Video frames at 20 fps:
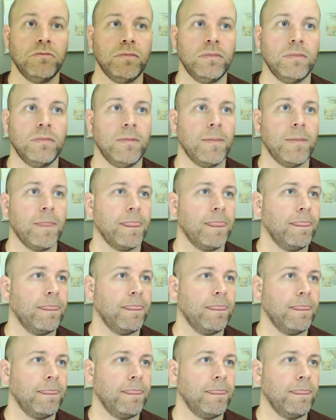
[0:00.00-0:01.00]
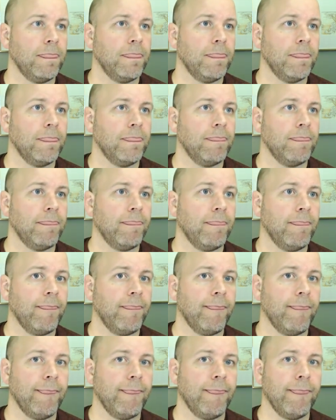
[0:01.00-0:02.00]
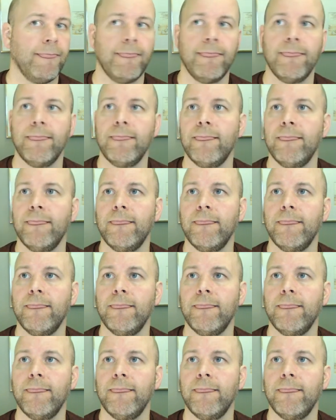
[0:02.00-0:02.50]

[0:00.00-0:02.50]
(silence)